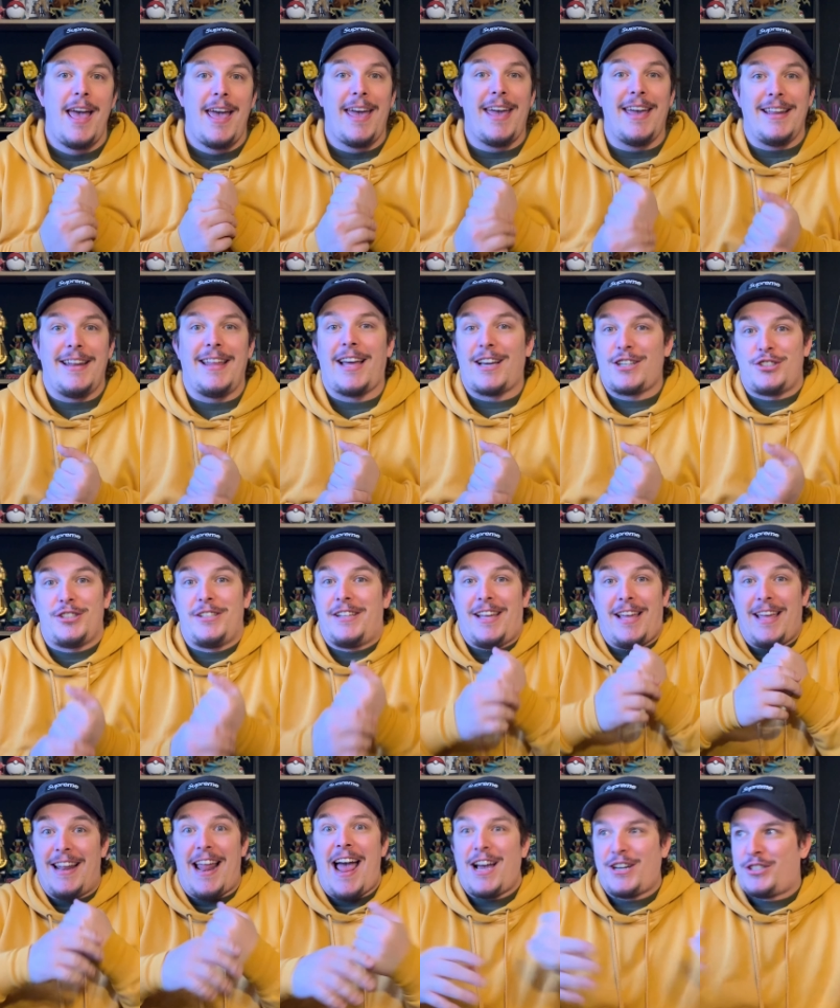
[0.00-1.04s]
it actually
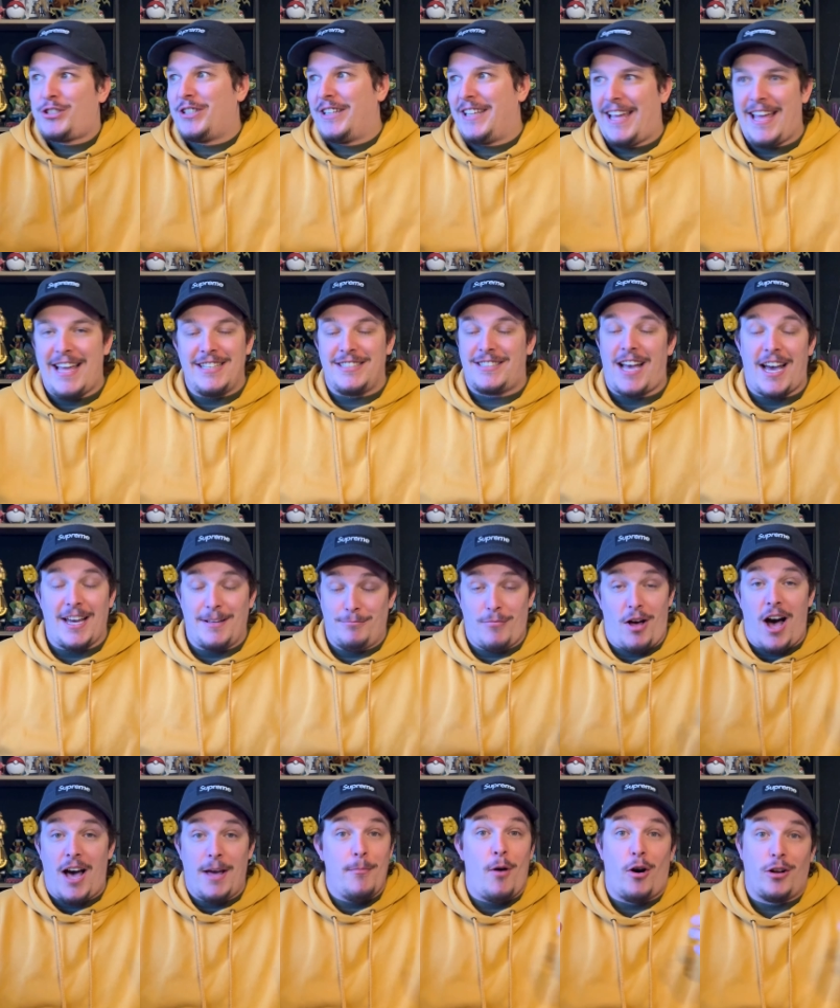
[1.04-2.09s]
it actually is. I,
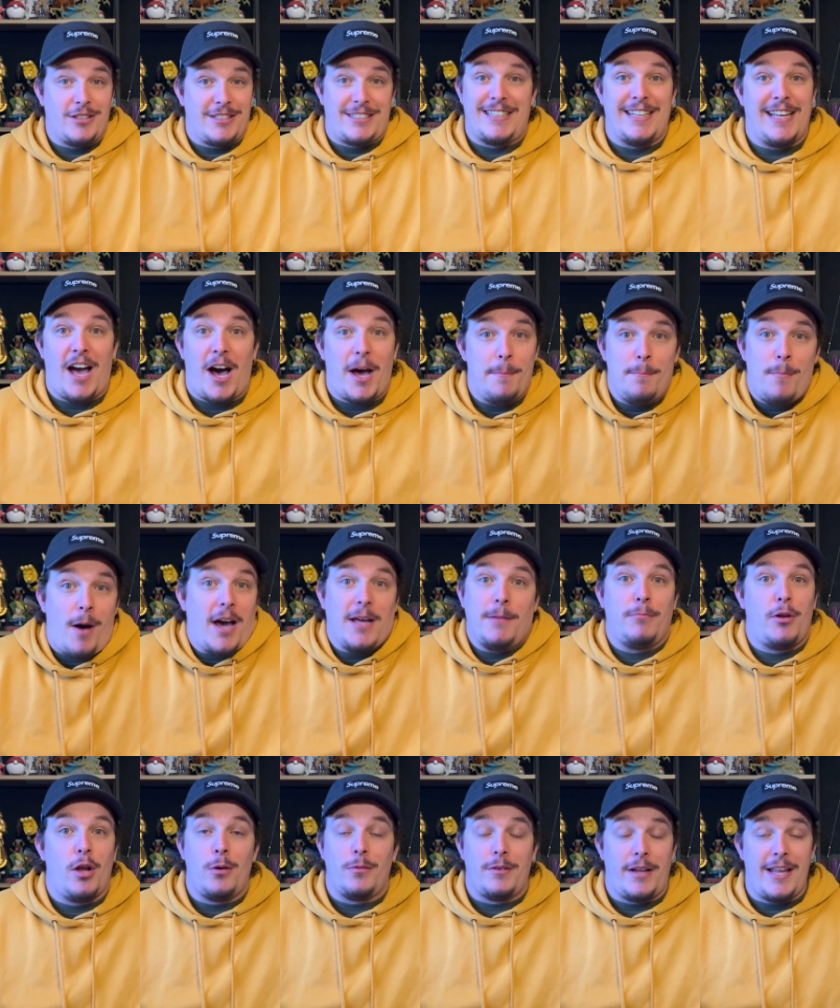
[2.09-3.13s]
I'm honestly, I'm mind
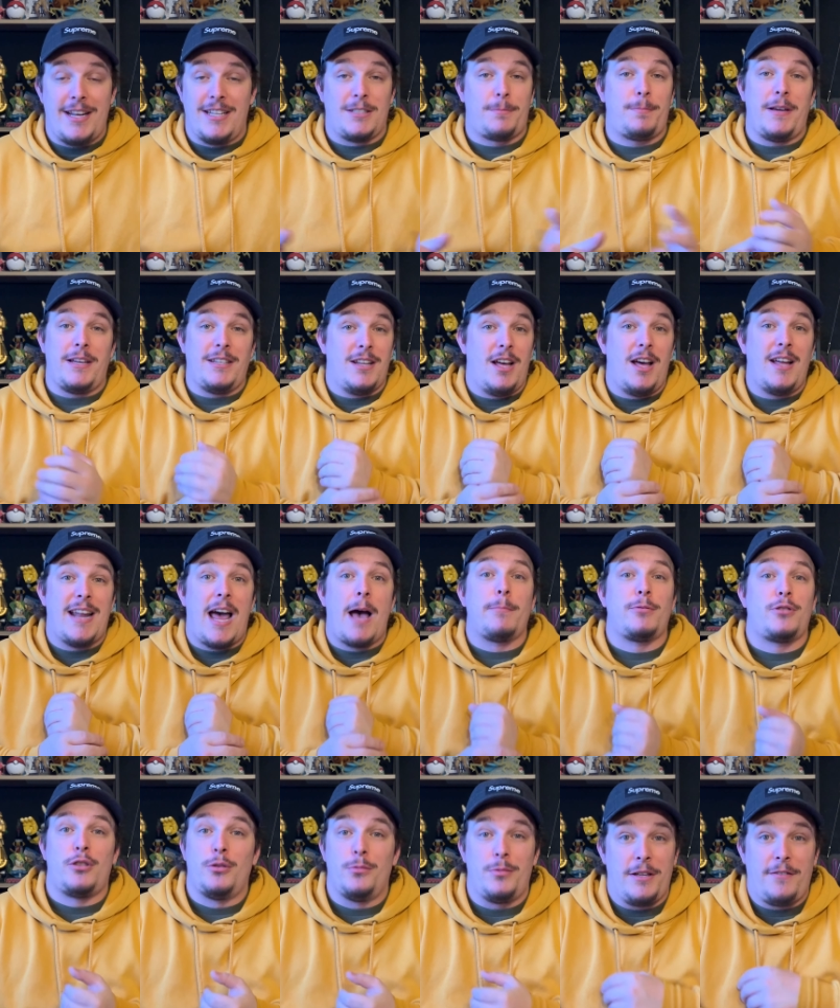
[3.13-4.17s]
blown. It has been an
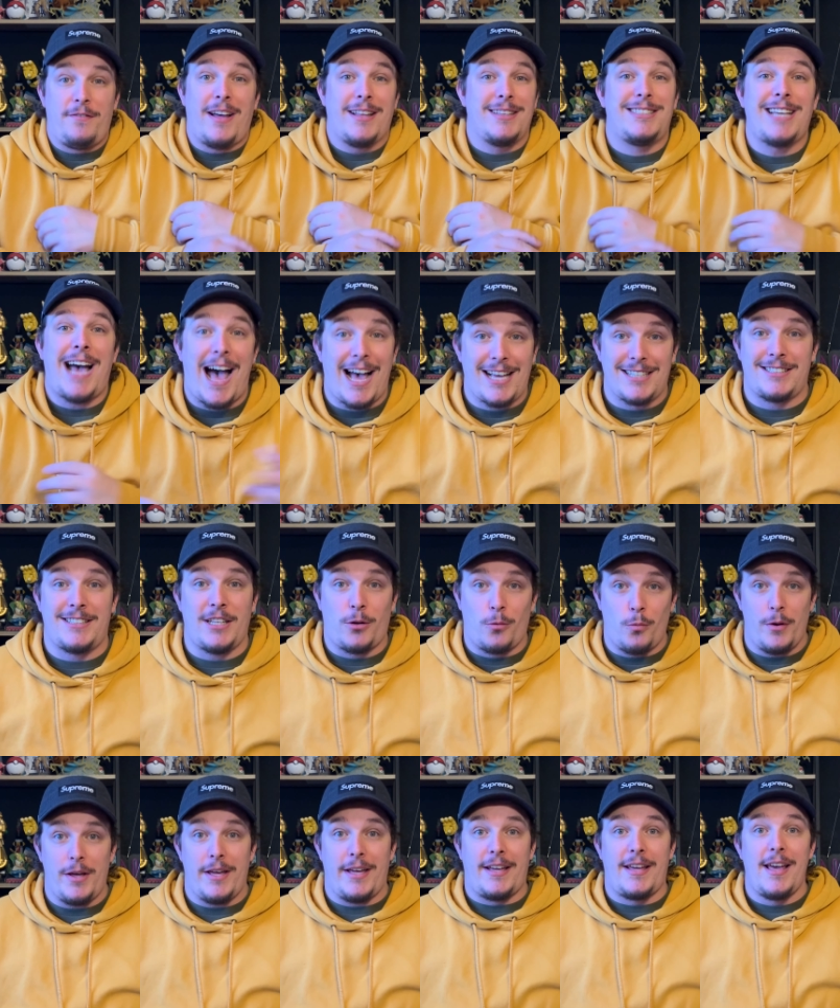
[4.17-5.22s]
absolutely fantastic
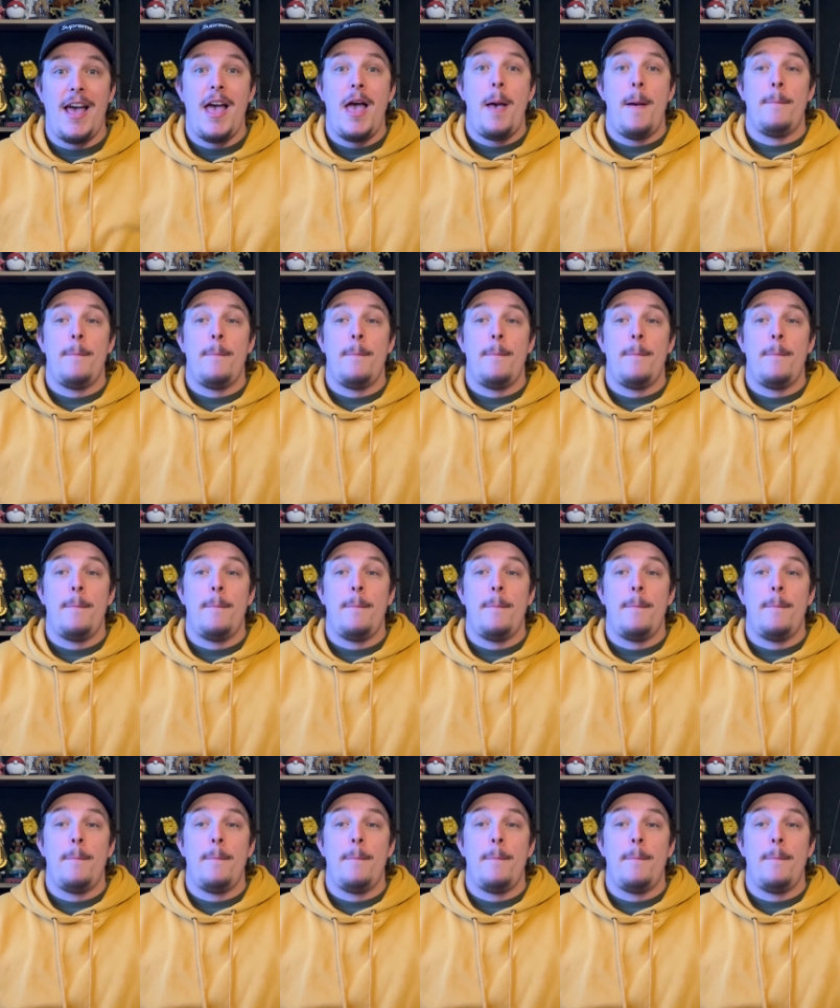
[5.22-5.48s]
week.